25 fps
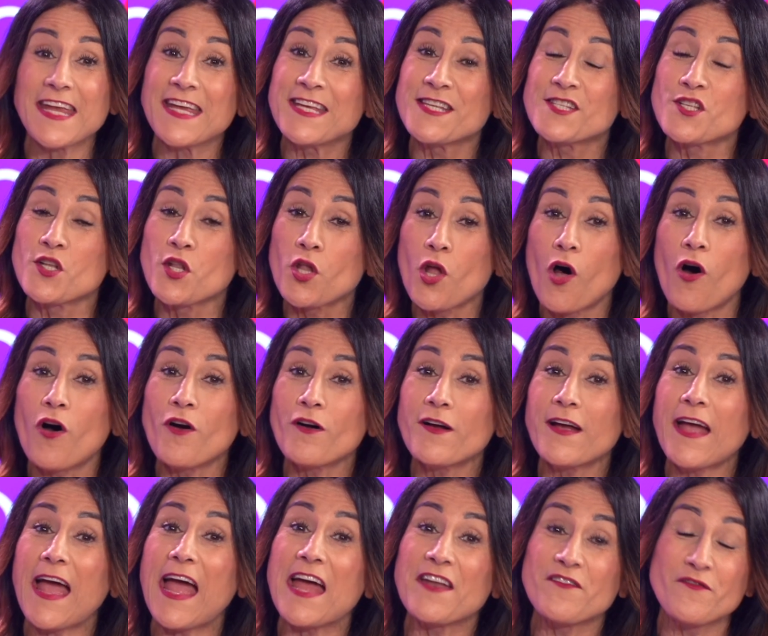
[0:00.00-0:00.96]
is
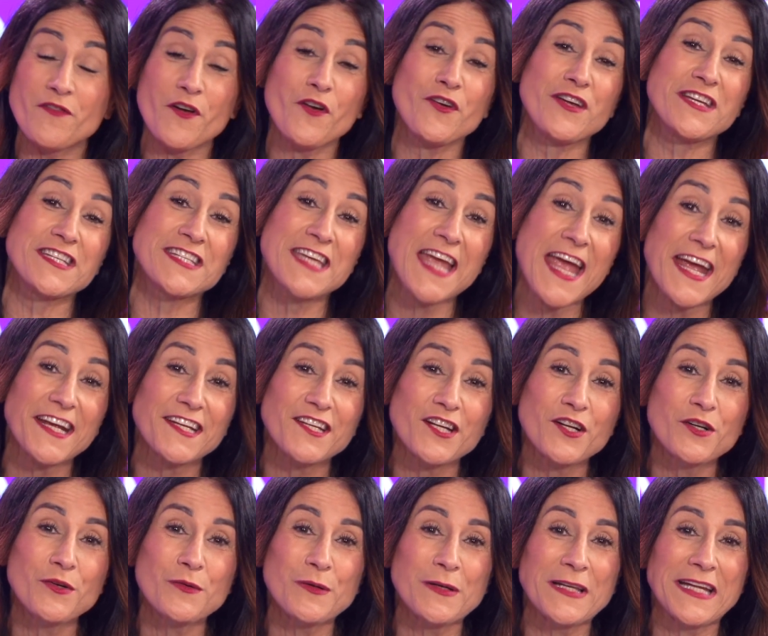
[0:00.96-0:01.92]
long and very
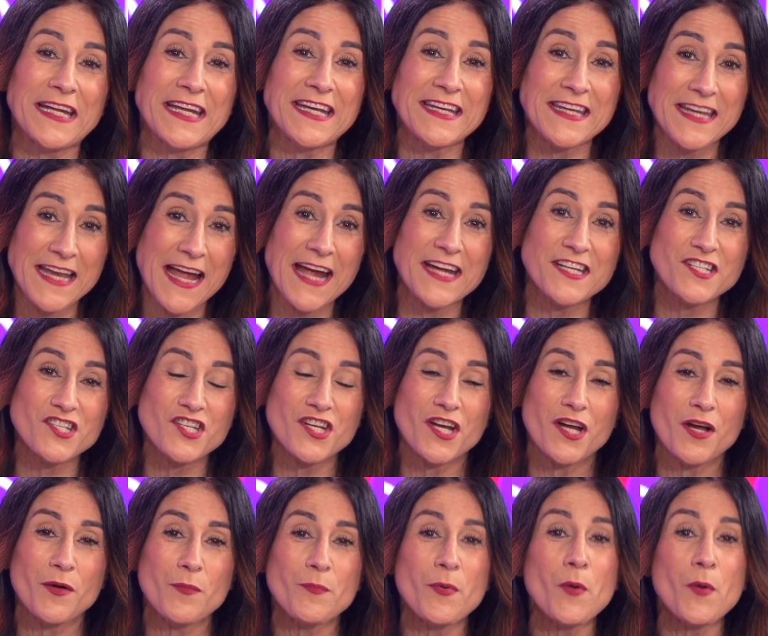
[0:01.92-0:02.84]
technical in nature,